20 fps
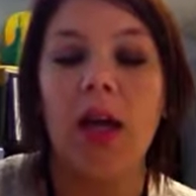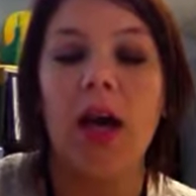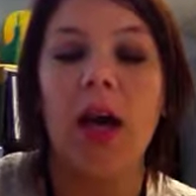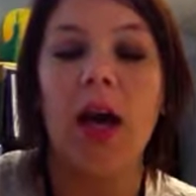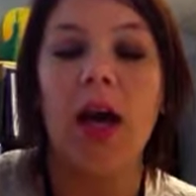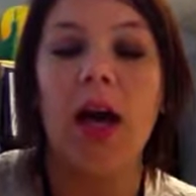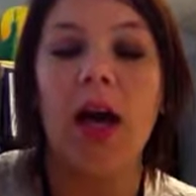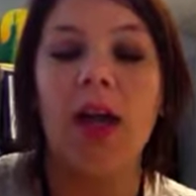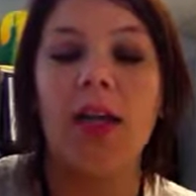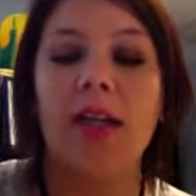
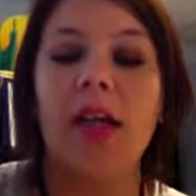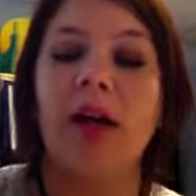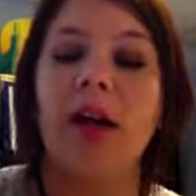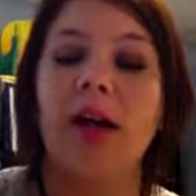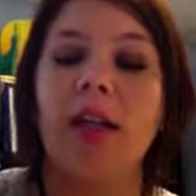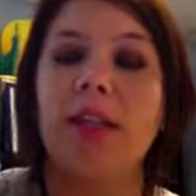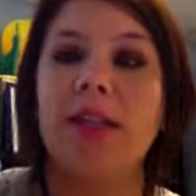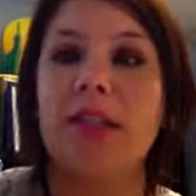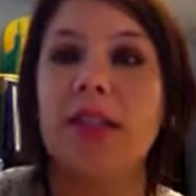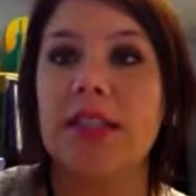Now
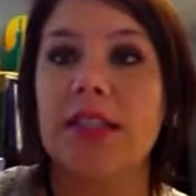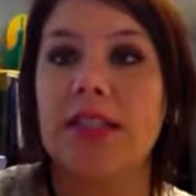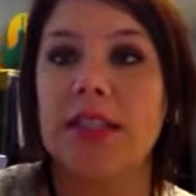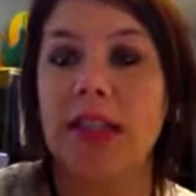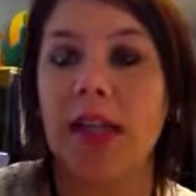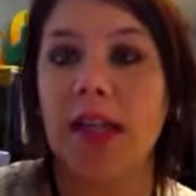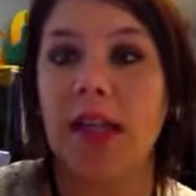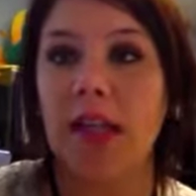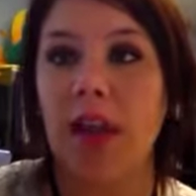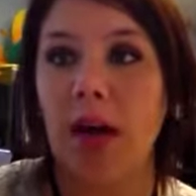on to the
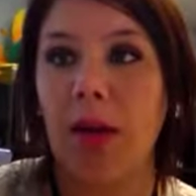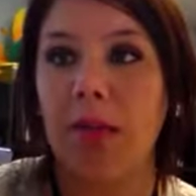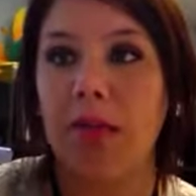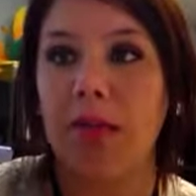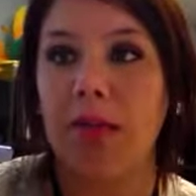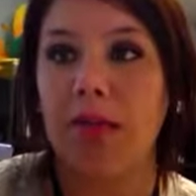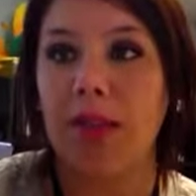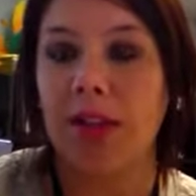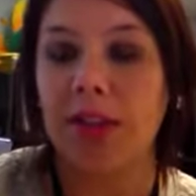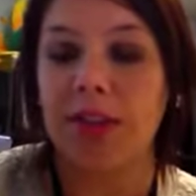second
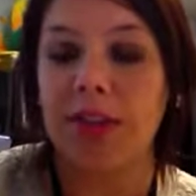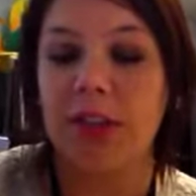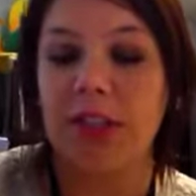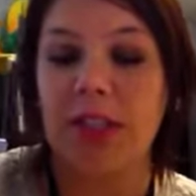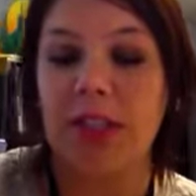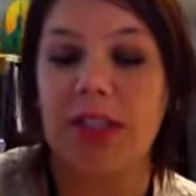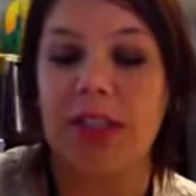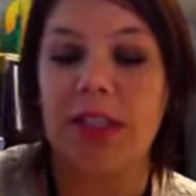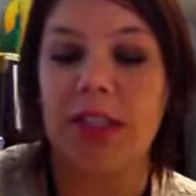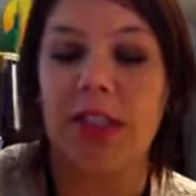observation I
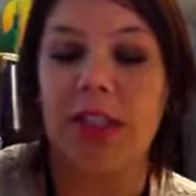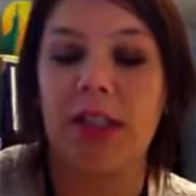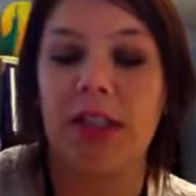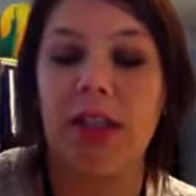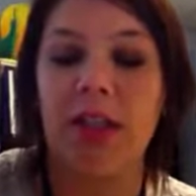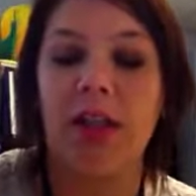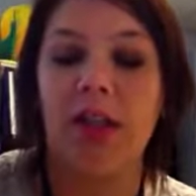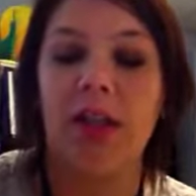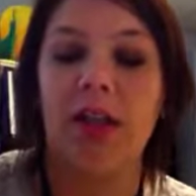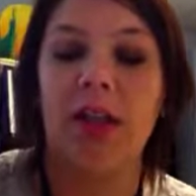
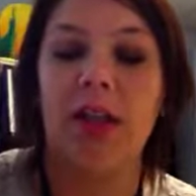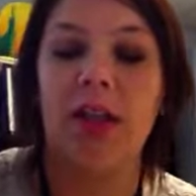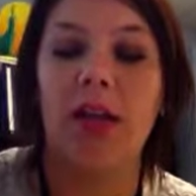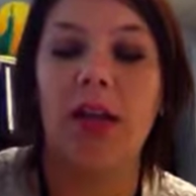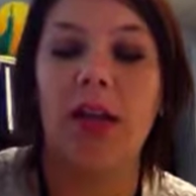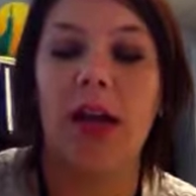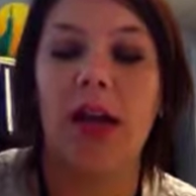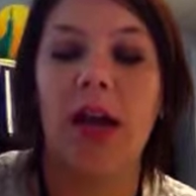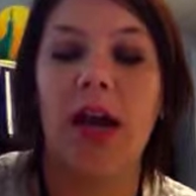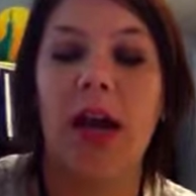did.
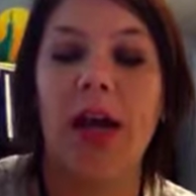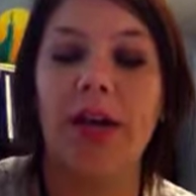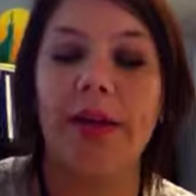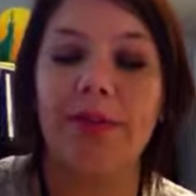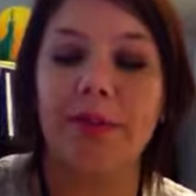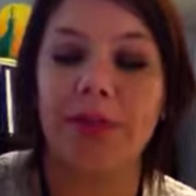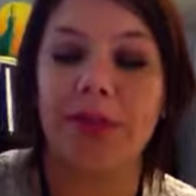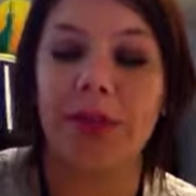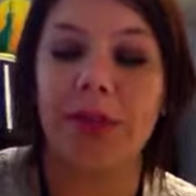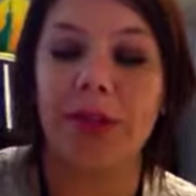I
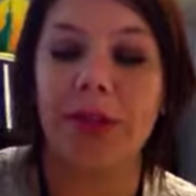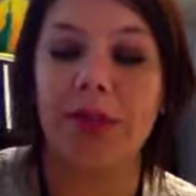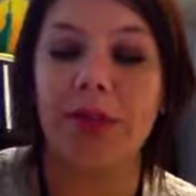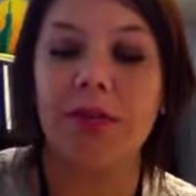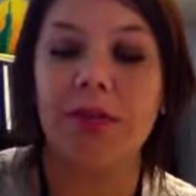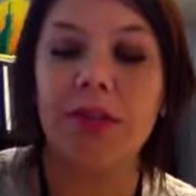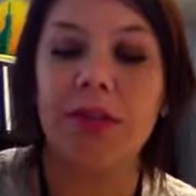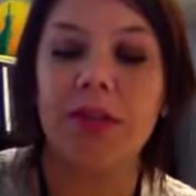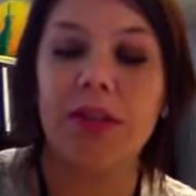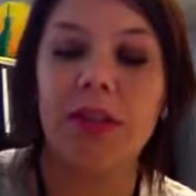
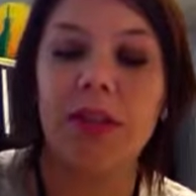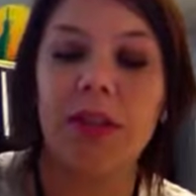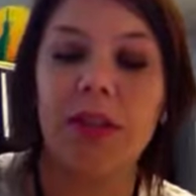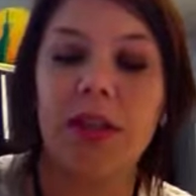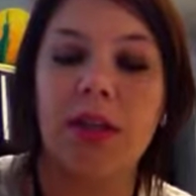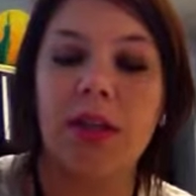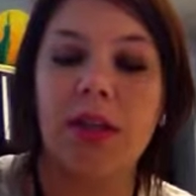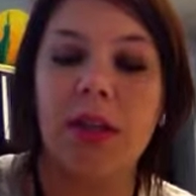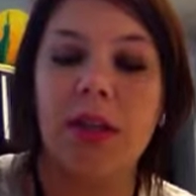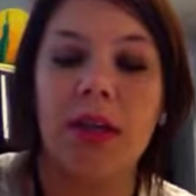observed
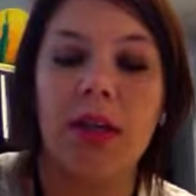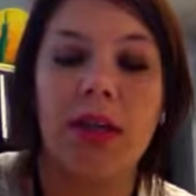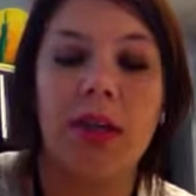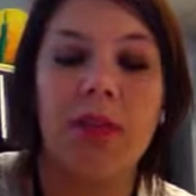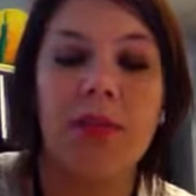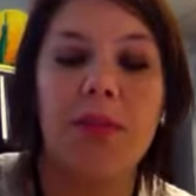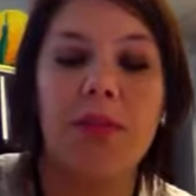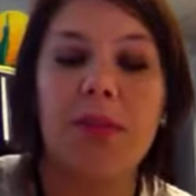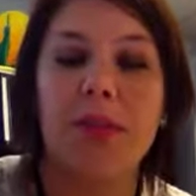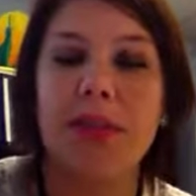
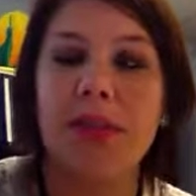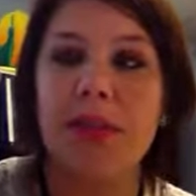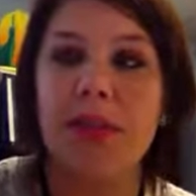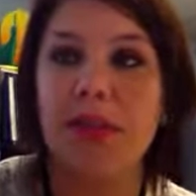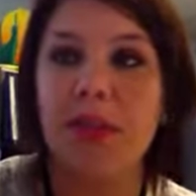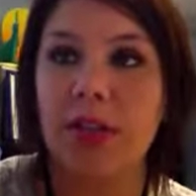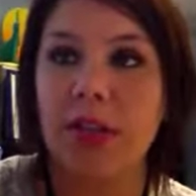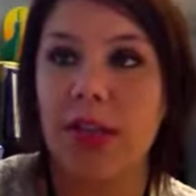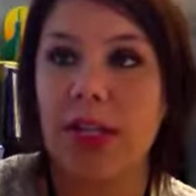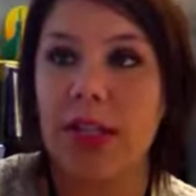Mrs.
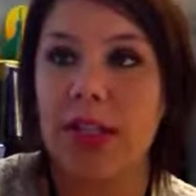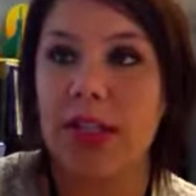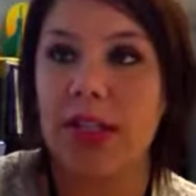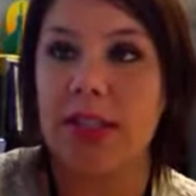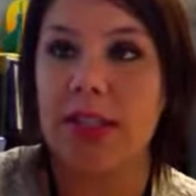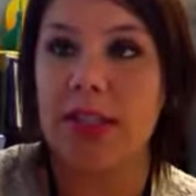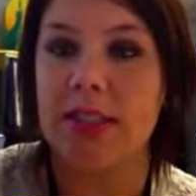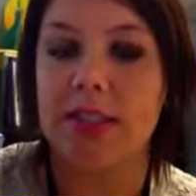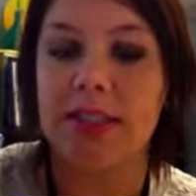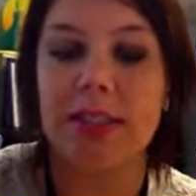
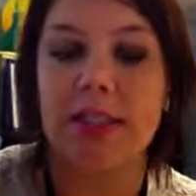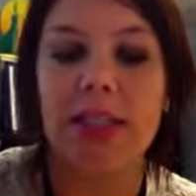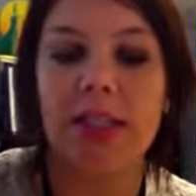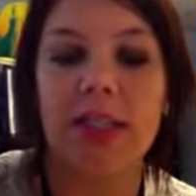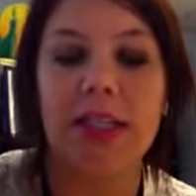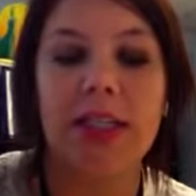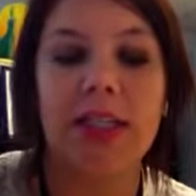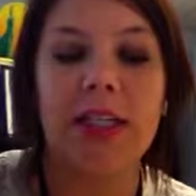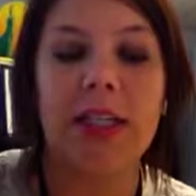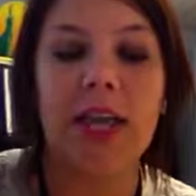Hernandez's
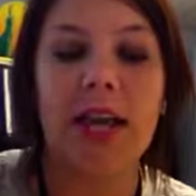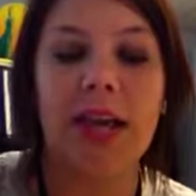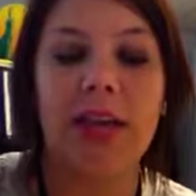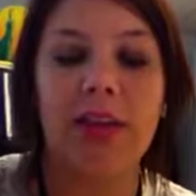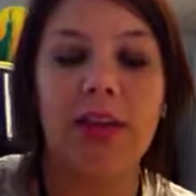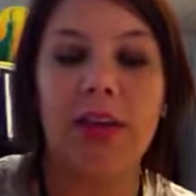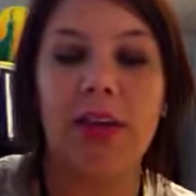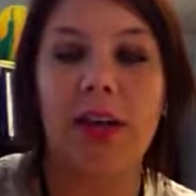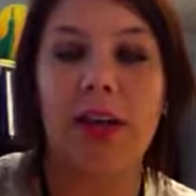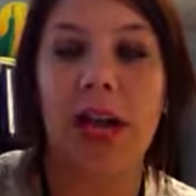
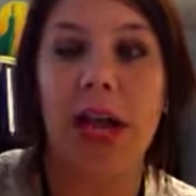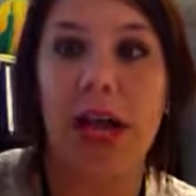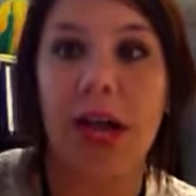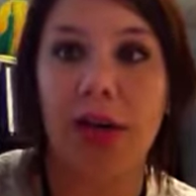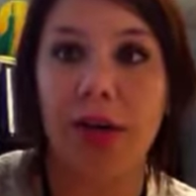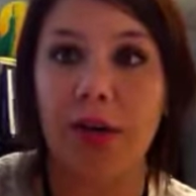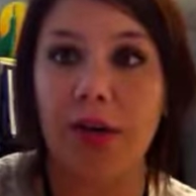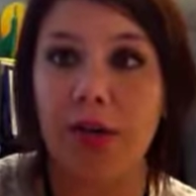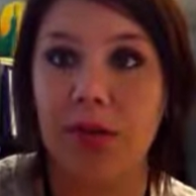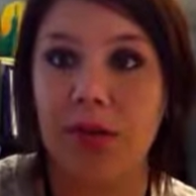9th grade
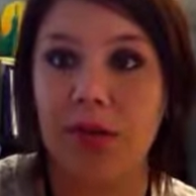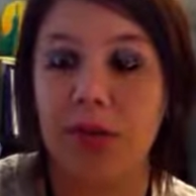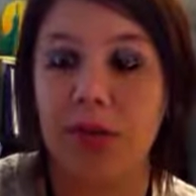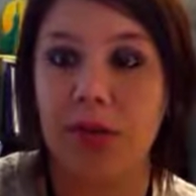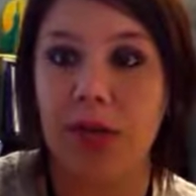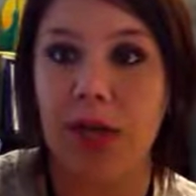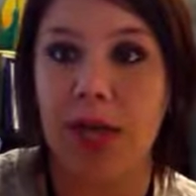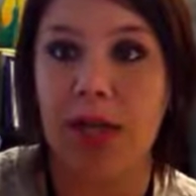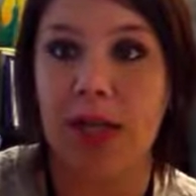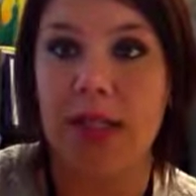agriculture
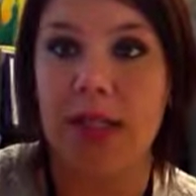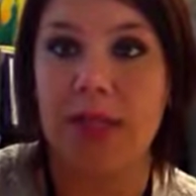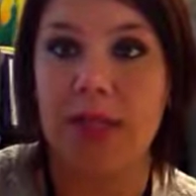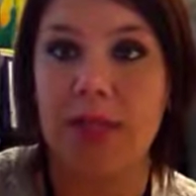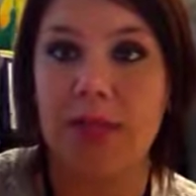class.